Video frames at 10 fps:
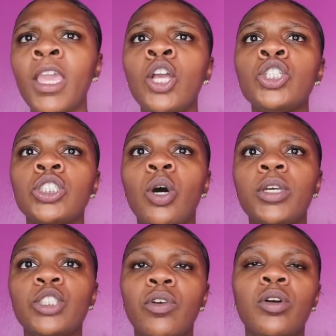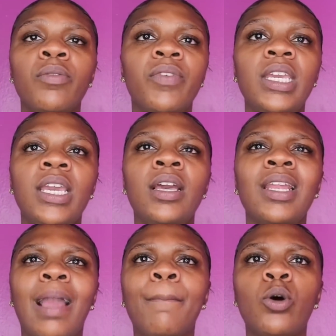so it's real convenient.
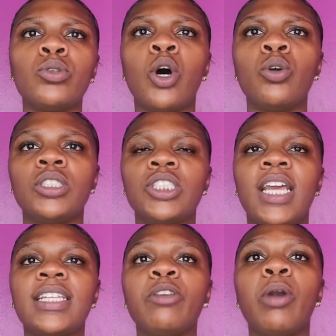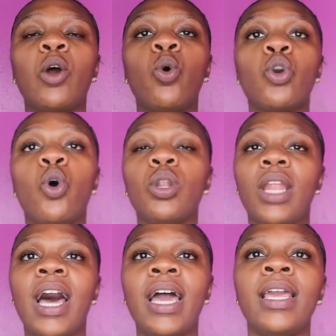Like bolt holes and shit like that, you gotta order
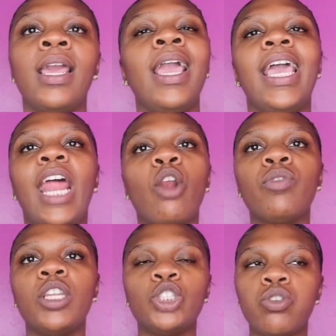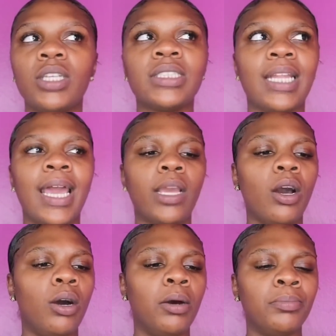online, and I don't really trust like
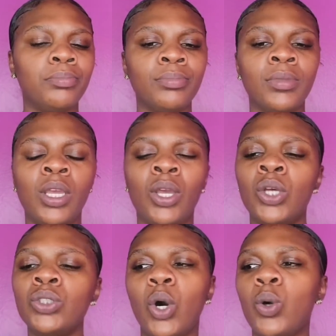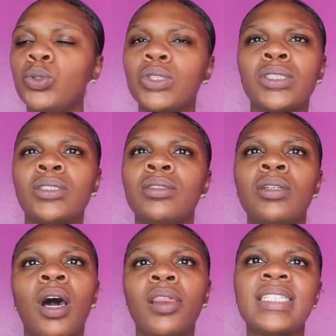those
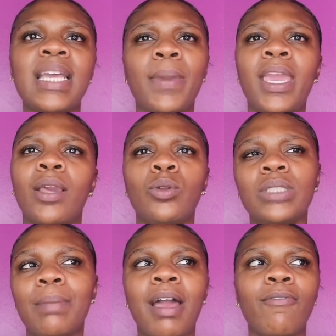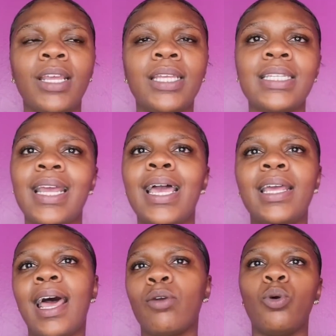other type of hair glues. I'm not really into that.
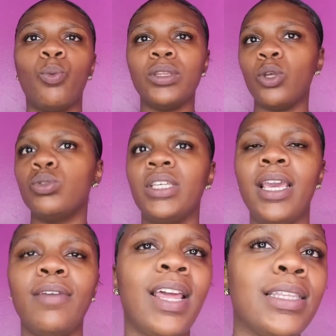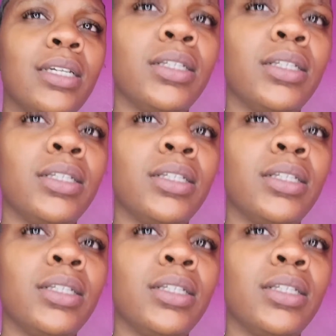I don't know what those give, like the